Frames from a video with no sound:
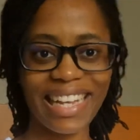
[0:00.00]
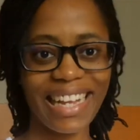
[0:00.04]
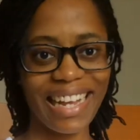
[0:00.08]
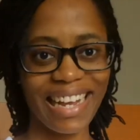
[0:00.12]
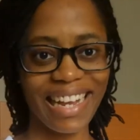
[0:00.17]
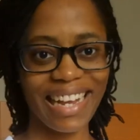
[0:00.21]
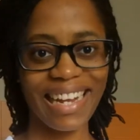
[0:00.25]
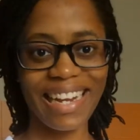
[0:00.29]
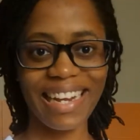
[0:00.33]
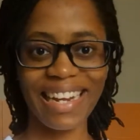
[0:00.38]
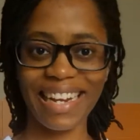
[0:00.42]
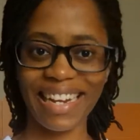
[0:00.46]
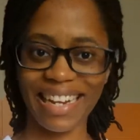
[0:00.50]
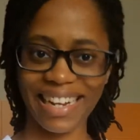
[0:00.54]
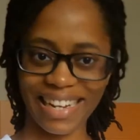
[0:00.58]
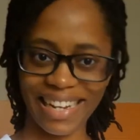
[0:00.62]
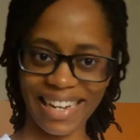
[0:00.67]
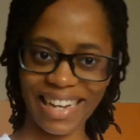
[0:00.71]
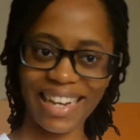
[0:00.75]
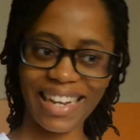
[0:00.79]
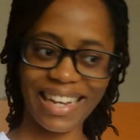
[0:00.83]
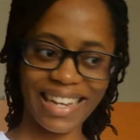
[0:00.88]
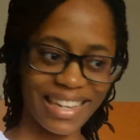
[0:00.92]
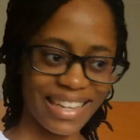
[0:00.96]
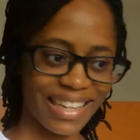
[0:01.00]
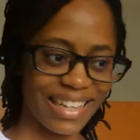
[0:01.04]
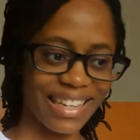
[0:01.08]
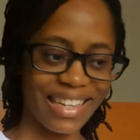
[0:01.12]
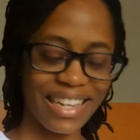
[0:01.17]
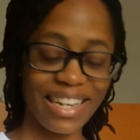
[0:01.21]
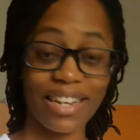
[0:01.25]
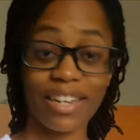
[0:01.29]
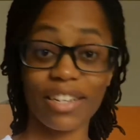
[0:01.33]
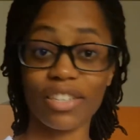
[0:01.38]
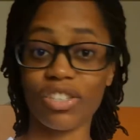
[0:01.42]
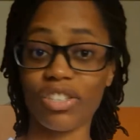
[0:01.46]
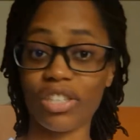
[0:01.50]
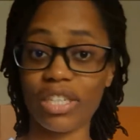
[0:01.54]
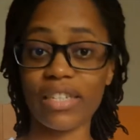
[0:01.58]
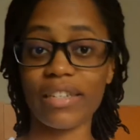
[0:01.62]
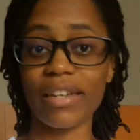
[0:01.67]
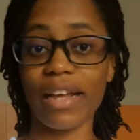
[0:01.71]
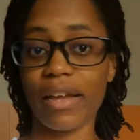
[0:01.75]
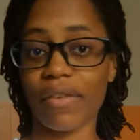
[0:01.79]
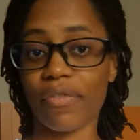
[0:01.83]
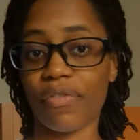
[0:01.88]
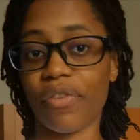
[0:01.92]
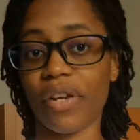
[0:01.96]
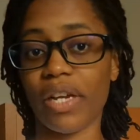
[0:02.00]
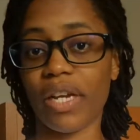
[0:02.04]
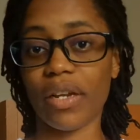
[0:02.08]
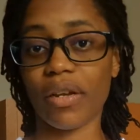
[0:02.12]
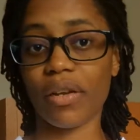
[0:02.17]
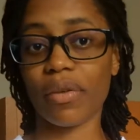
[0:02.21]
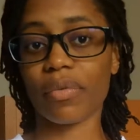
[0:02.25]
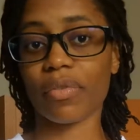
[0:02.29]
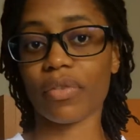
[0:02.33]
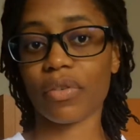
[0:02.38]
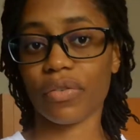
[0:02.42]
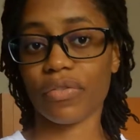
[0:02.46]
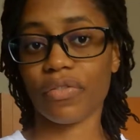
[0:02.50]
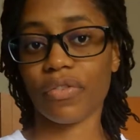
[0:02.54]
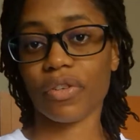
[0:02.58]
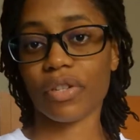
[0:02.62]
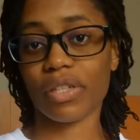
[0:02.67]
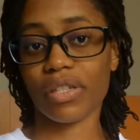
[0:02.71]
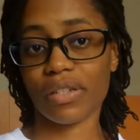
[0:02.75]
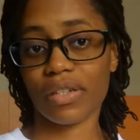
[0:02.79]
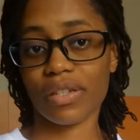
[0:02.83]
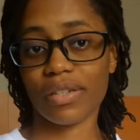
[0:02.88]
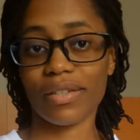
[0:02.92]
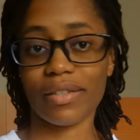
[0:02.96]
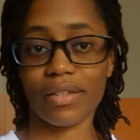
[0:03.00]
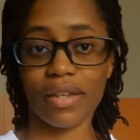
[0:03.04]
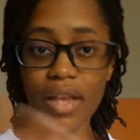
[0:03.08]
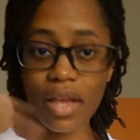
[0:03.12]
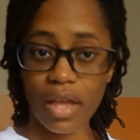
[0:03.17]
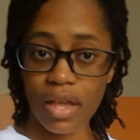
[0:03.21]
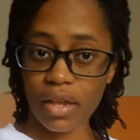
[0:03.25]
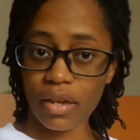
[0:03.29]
Hi, because she's like freaking out, of course, because